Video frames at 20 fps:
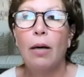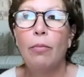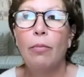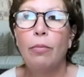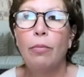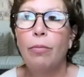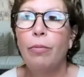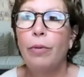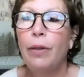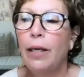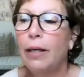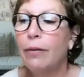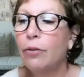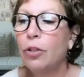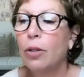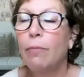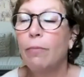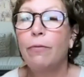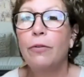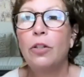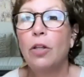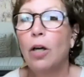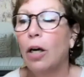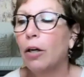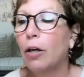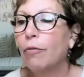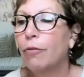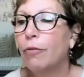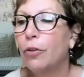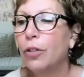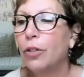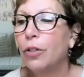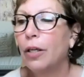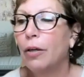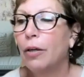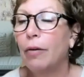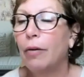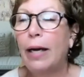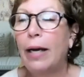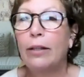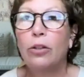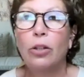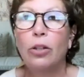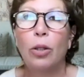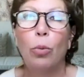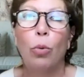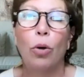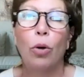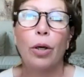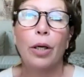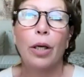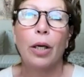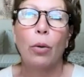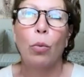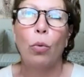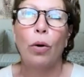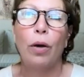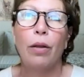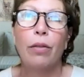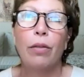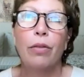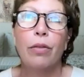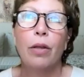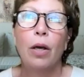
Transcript: We have some photographers that are actually working with